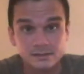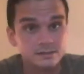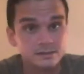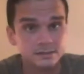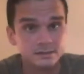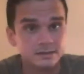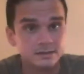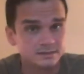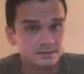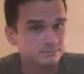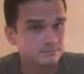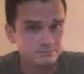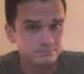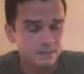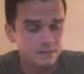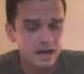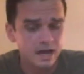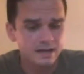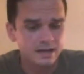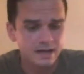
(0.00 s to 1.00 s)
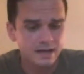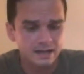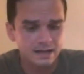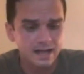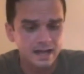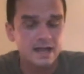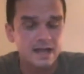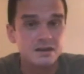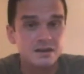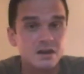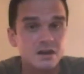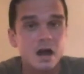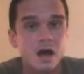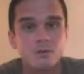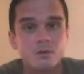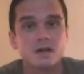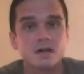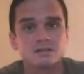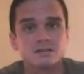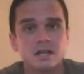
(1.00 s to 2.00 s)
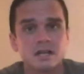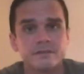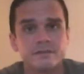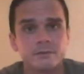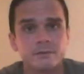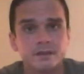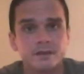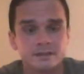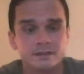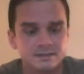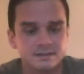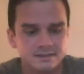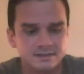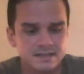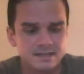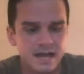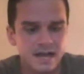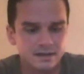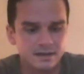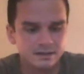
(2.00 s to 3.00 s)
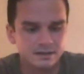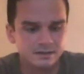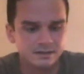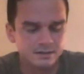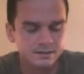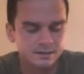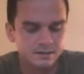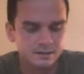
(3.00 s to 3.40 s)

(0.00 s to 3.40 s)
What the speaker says: I can't not watch it every week. It's that good.